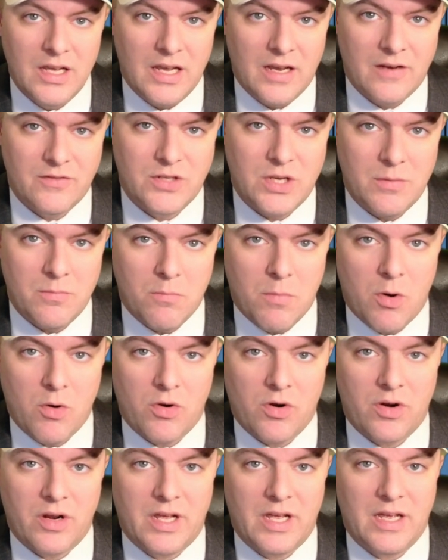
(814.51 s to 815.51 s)
if she
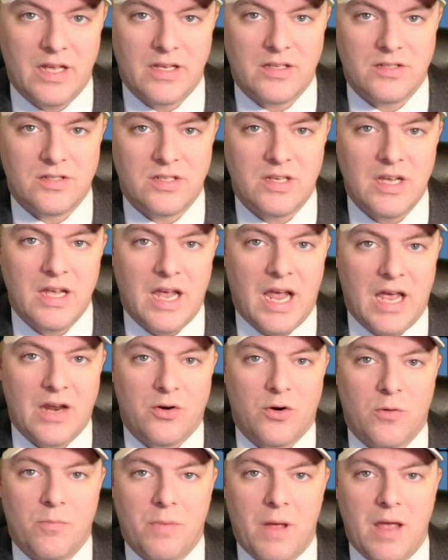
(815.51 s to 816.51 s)
murdered his and
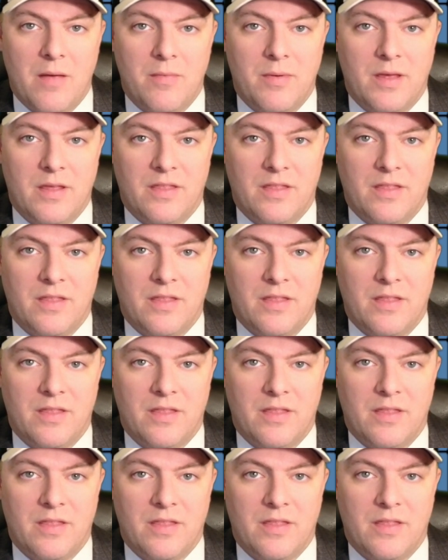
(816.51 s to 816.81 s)
her baby,